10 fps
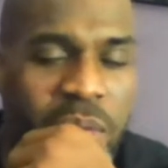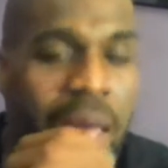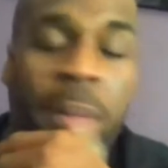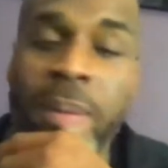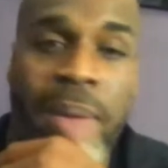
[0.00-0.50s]

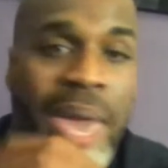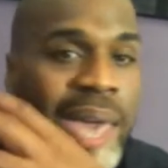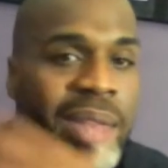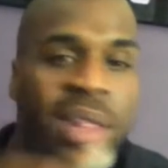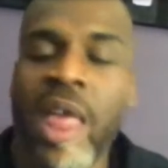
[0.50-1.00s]
That'll be,
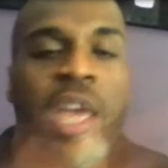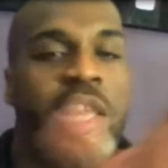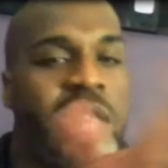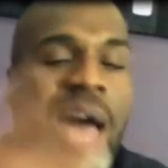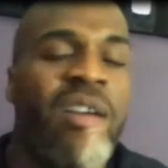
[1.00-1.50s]
man.
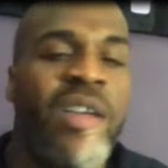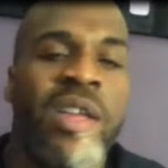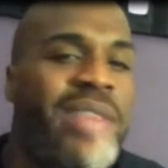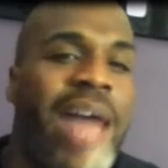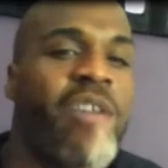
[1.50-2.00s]
Now
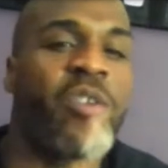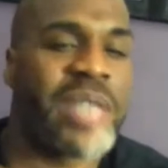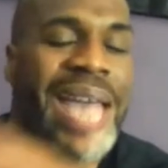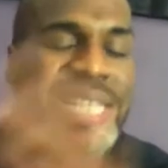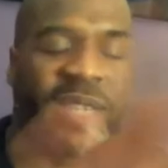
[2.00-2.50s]
you're just
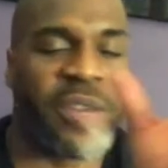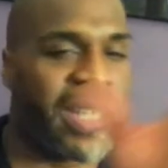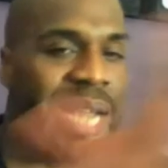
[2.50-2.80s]
asking for